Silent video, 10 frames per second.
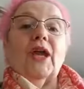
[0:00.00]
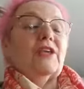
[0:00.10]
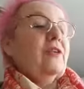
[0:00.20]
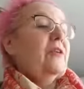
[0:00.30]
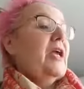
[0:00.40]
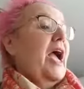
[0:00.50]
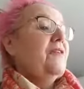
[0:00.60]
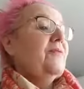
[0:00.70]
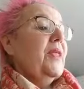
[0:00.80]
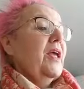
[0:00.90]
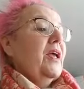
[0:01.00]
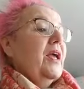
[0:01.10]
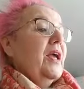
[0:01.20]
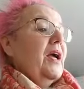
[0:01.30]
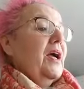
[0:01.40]
You, you have
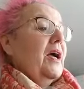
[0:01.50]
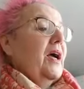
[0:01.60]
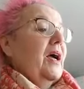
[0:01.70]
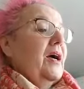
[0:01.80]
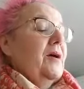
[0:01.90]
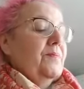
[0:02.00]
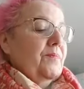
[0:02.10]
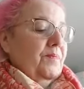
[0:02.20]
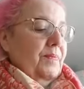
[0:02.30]
um,